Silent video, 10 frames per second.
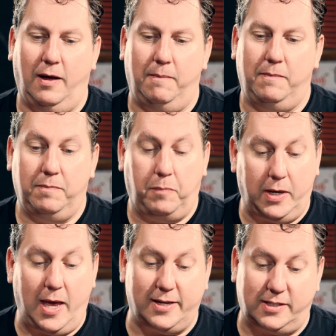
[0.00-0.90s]
Um,
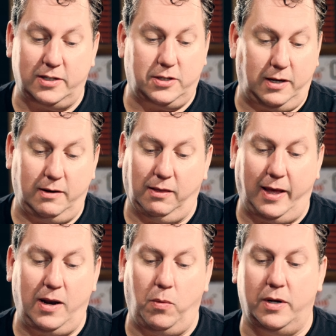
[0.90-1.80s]
but yeah, essentially,
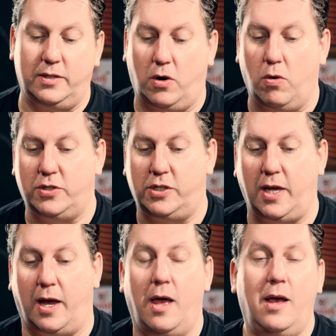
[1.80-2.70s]
lady went to court. She's
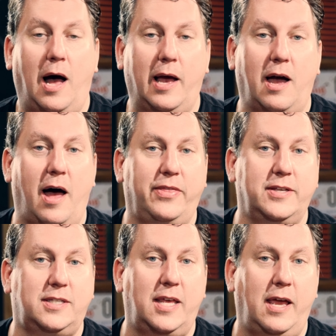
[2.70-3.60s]
like, I got
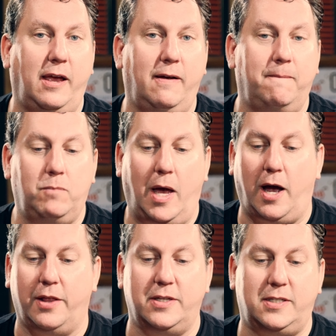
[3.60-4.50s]
this thing, I
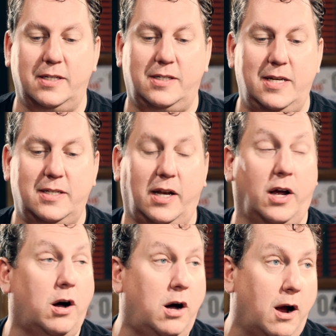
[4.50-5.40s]
got this disease in a
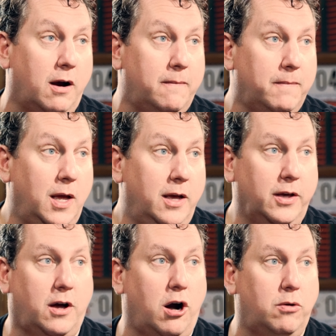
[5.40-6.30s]
car.
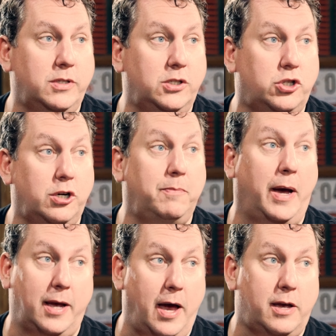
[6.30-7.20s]
The car was insured
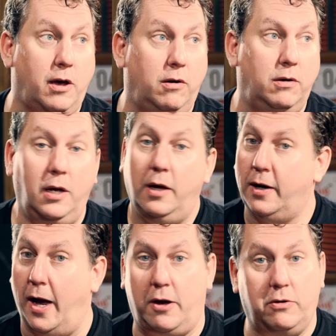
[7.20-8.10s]
by Geico.
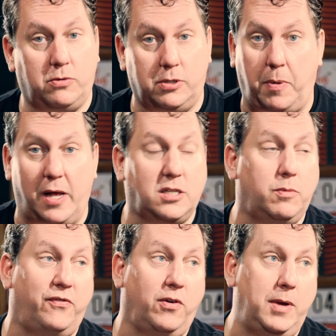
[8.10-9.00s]
Geico is
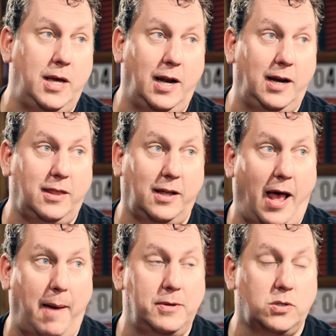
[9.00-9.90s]
responsible for me and anything that
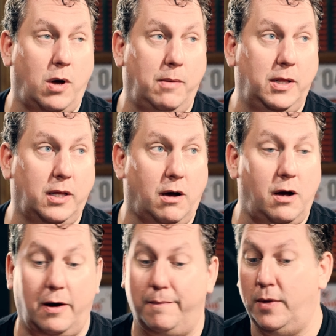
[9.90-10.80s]
happens while I'm in the
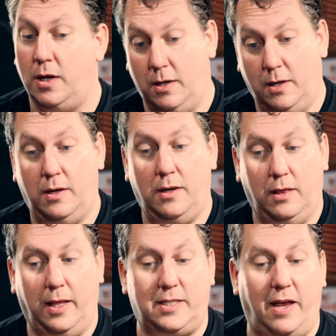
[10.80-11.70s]
car.
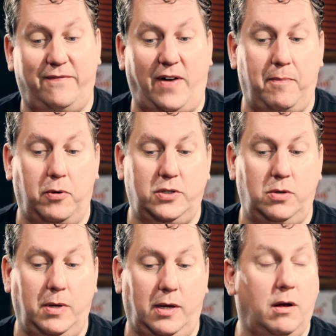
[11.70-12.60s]
Let's have five point
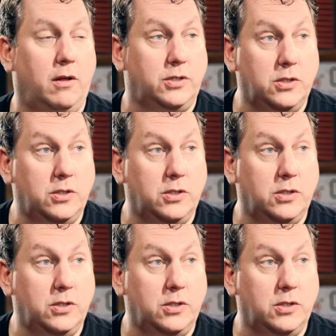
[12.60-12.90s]
two million dollars.